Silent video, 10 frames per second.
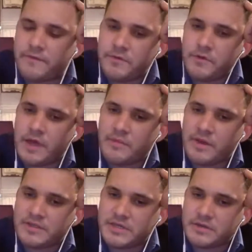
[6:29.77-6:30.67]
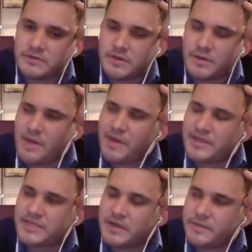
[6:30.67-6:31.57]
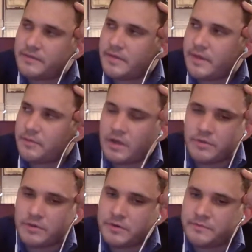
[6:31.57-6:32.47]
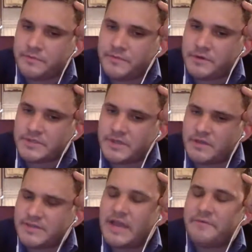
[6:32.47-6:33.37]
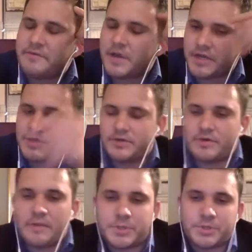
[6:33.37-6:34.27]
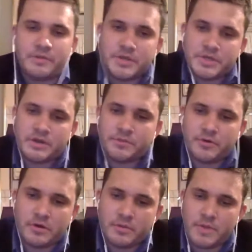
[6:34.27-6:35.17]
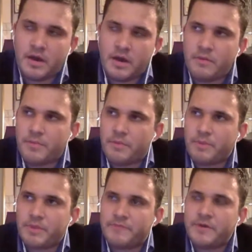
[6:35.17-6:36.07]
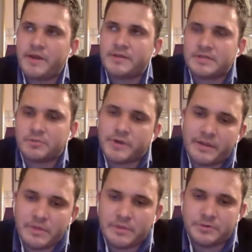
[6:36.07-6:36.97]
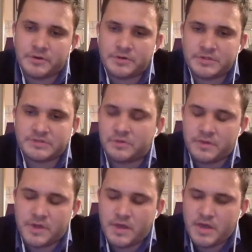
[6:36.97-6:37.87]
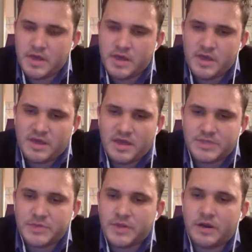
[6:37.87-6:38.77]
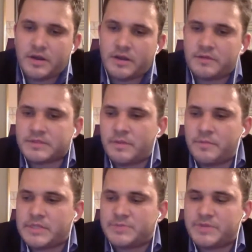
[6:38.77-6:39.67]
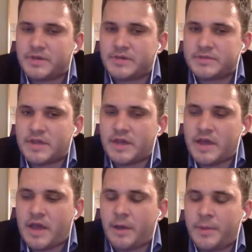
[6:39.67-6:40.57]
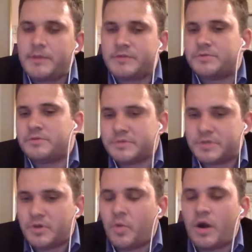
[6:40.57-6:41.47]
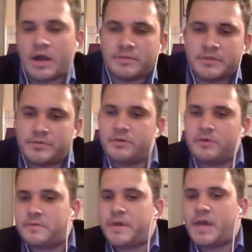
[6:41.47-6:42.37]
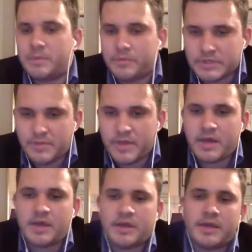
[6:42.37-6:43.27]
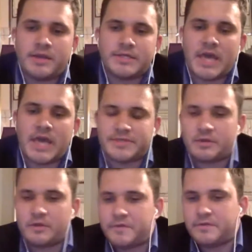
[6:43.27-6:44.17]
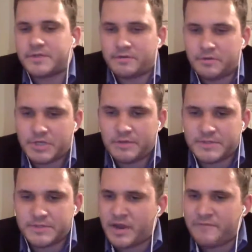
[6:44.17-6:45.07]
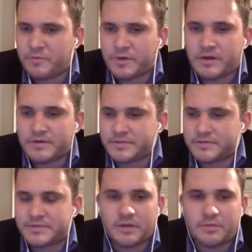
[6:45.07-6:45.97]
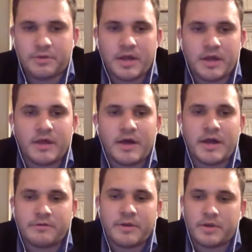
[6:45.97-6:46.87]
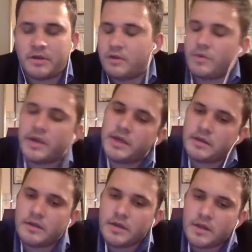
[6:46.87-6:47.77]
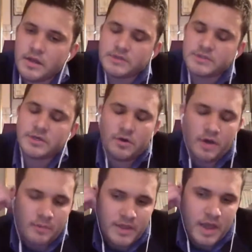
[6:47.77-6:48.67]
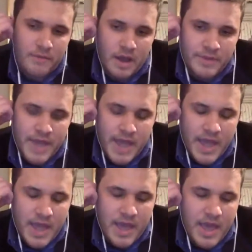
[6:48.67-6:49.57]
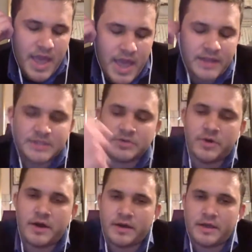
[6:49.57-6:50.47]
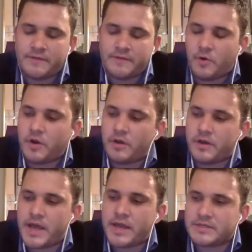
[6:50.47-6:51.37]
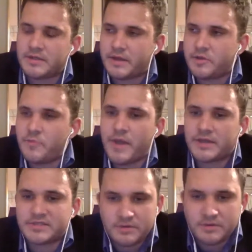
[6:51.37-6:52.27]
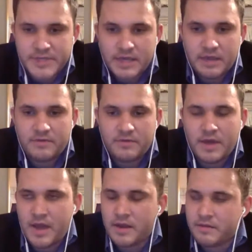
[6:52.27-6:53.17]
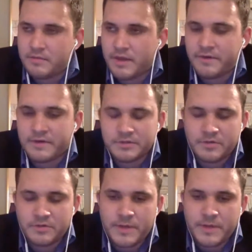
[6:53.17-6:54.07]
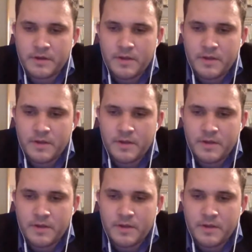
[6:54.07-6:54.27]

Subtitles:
you go to MIT, I think they probably recruit. If you go to Stanford, actually has a grad petroleum engineering program. But if you head to some random liberal arts school, it's really hard to get those companies because at all the other schools, you can walk up to the booth, hand in your resume, get into campus interviews, internships, where everywhere else you're stuck applying online or networking your way in. So I mean, heading to for oil, heading to like New Mexico Tech, even I had an advisor who went there,